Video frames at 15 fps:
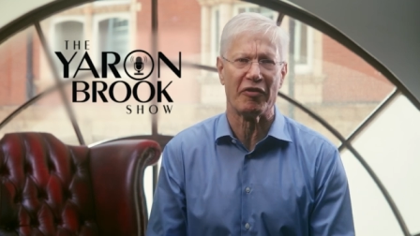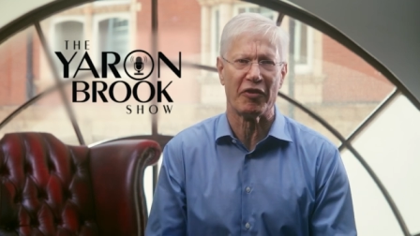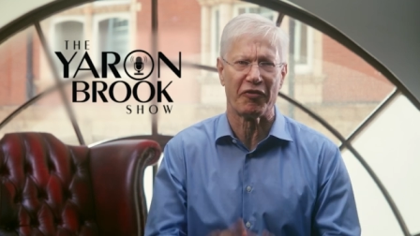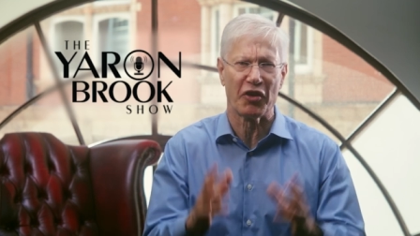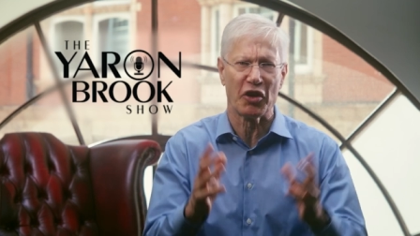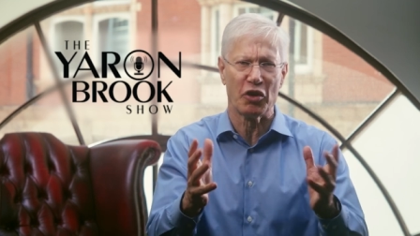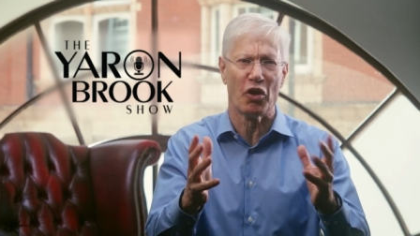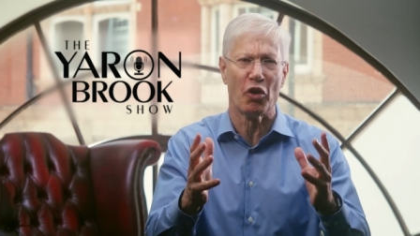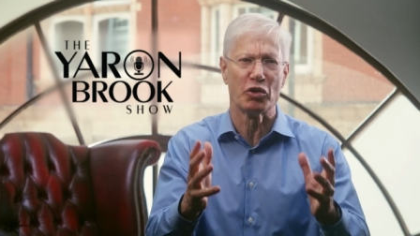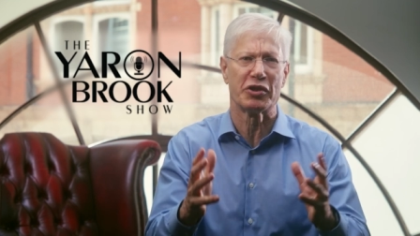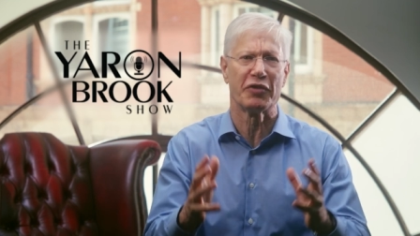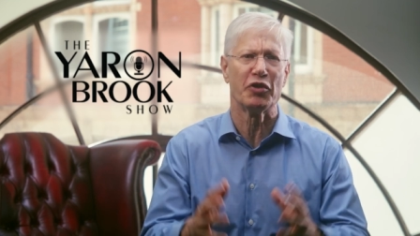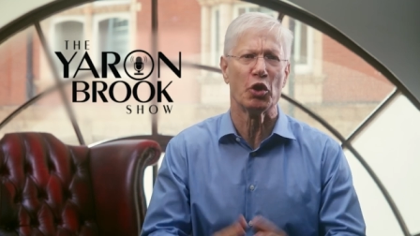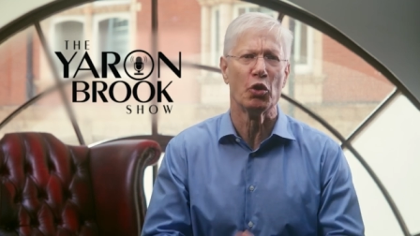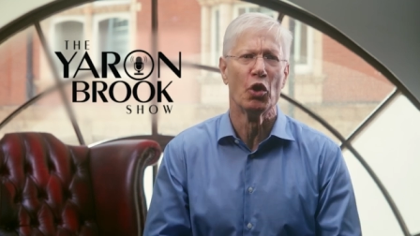And for you, those
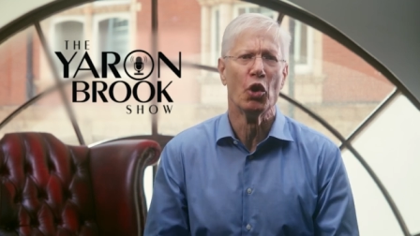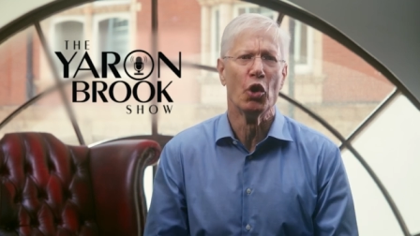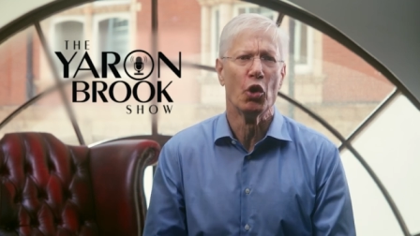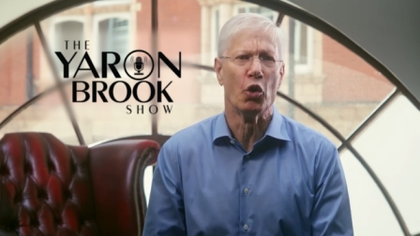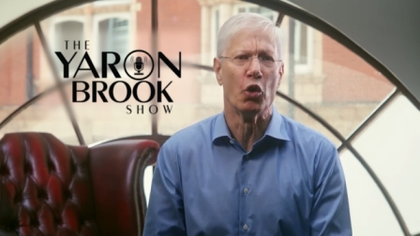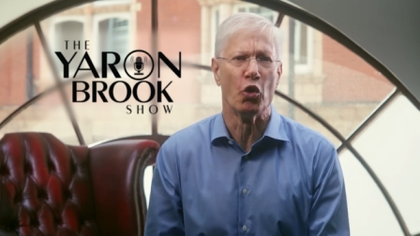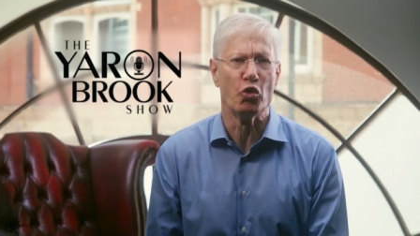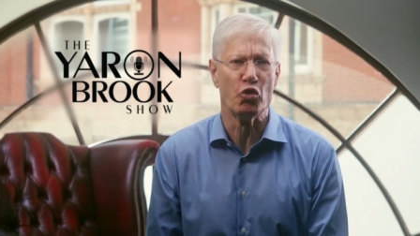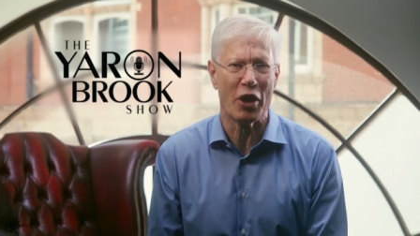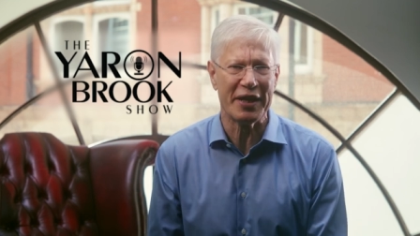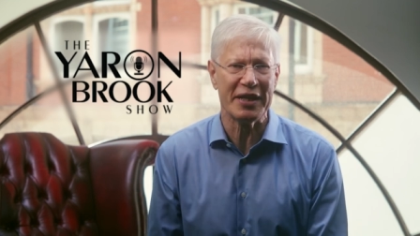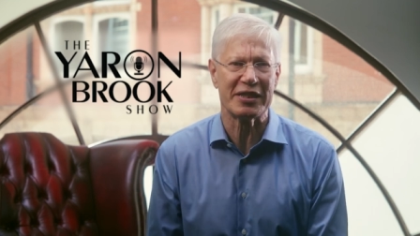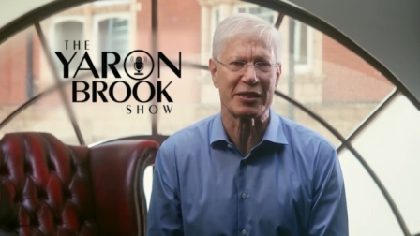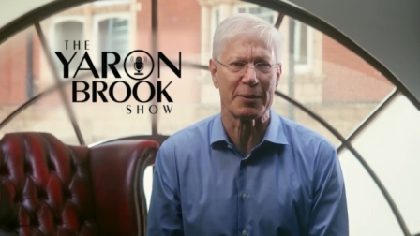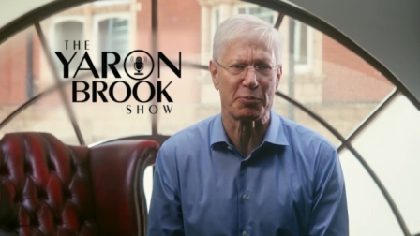of you who are
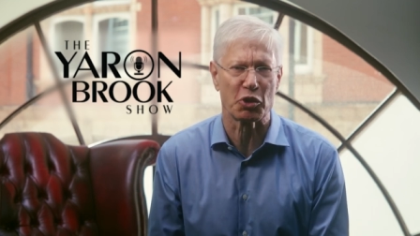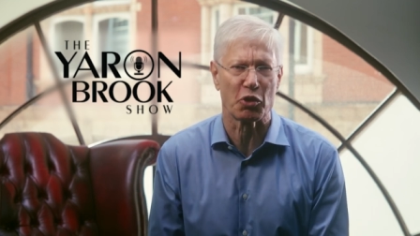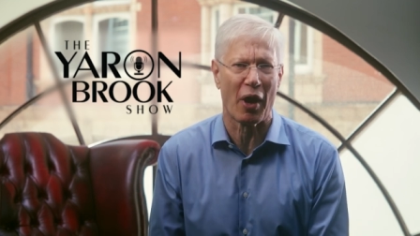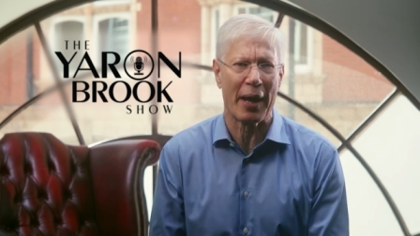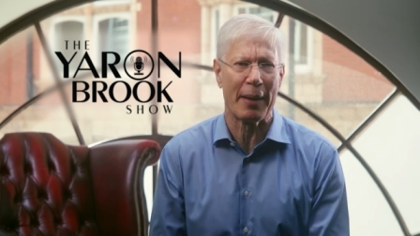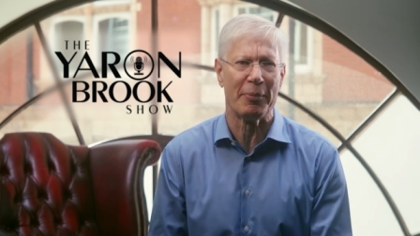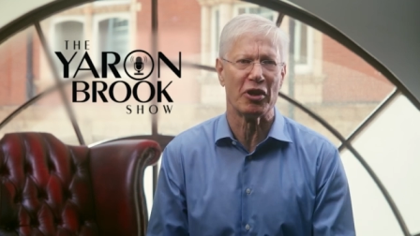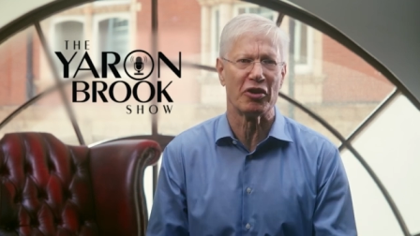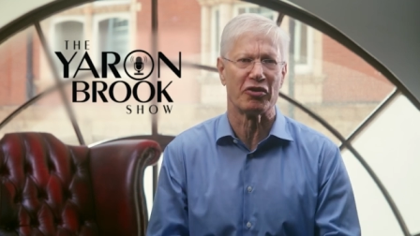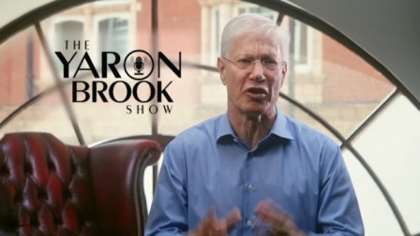already subscribers